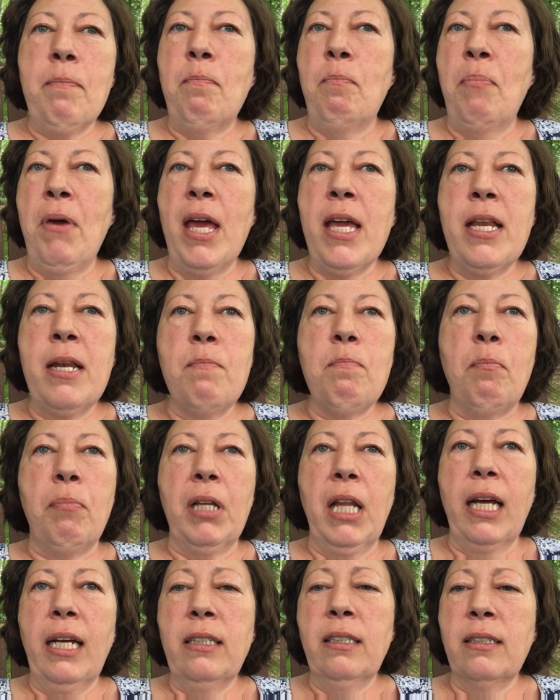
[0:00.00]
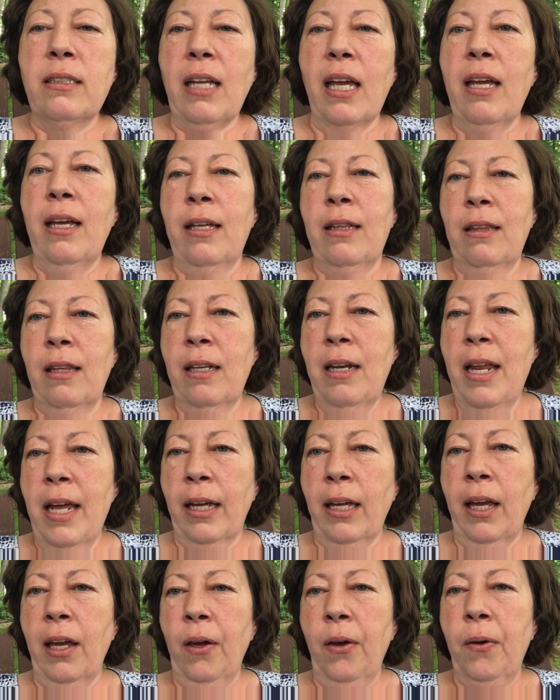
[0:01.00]
been placed in the
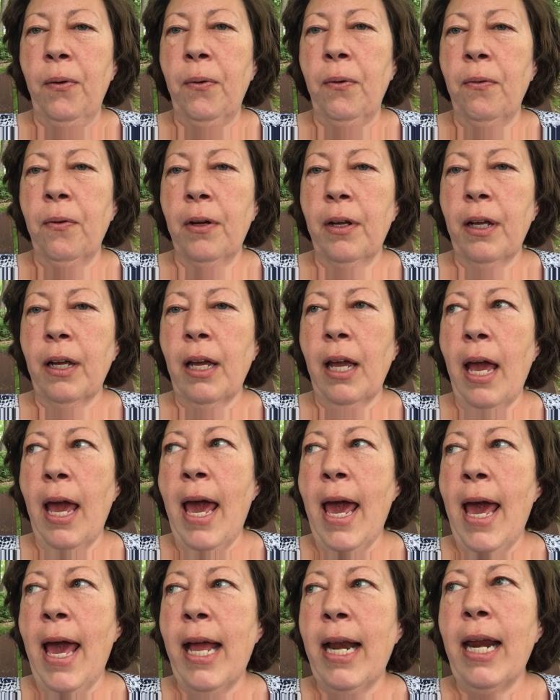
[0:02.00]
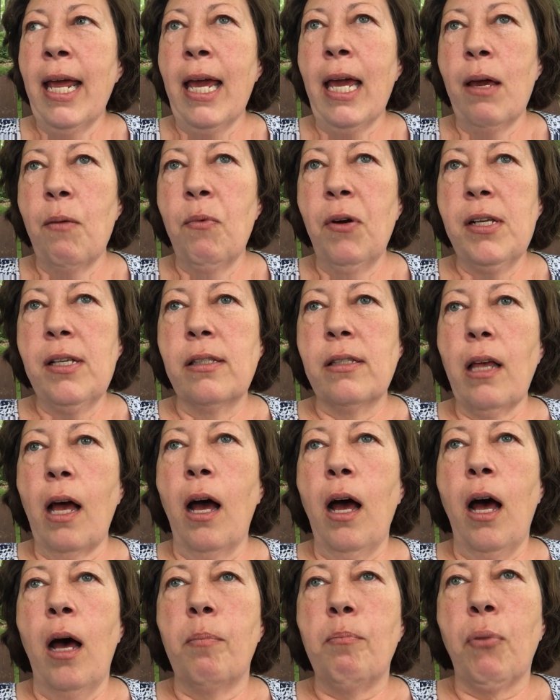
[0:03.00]
NICU, and he was
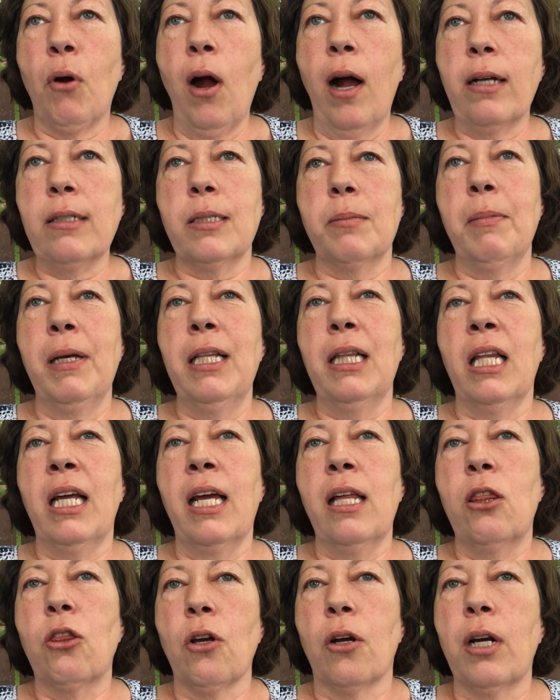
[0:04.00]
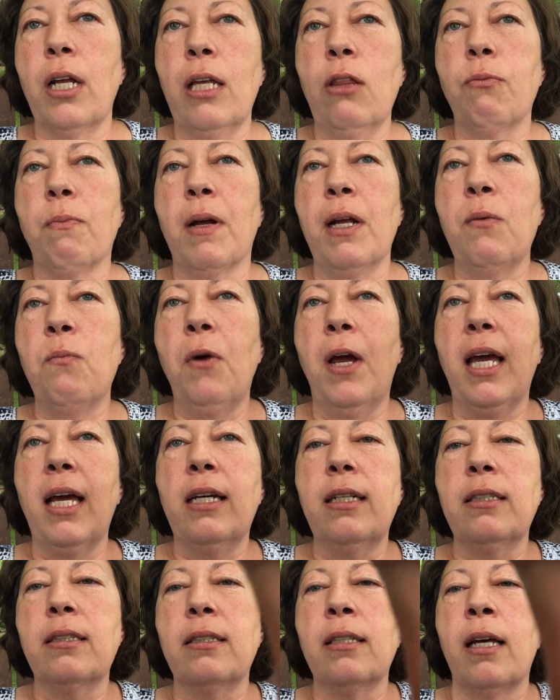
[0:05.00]
approximately 33
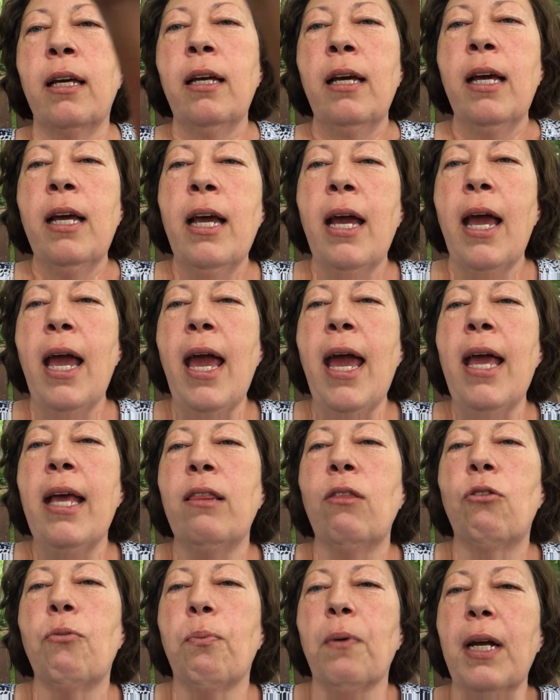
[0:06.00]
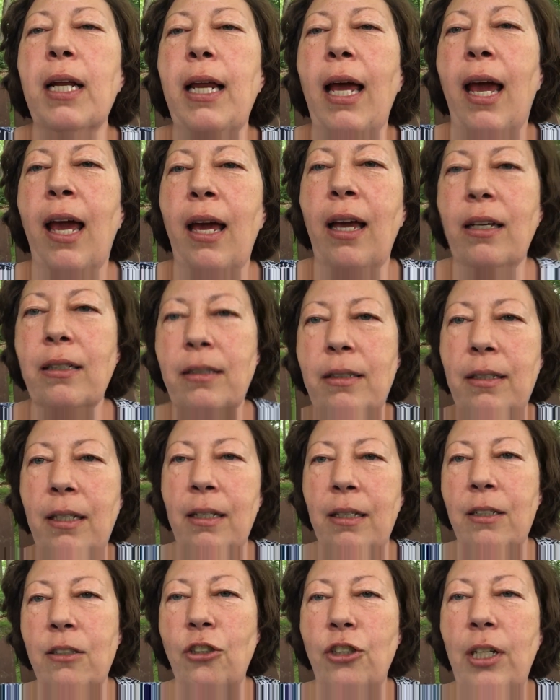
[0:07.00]
weeks and 3 days
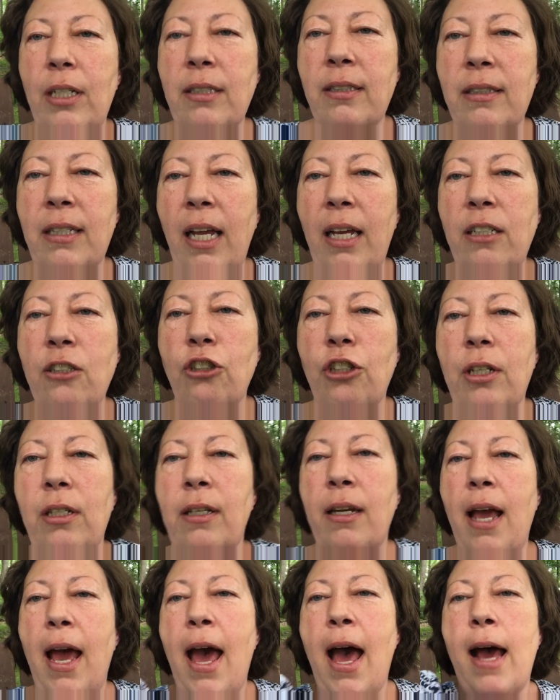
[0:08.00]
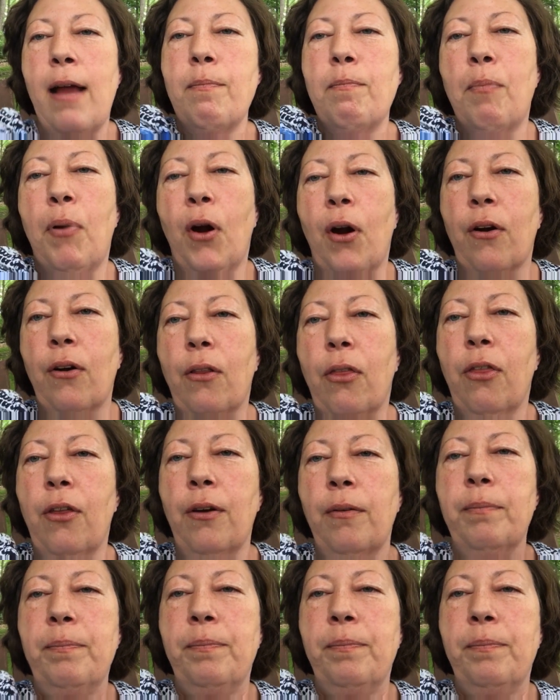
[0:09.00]
gestation at birth.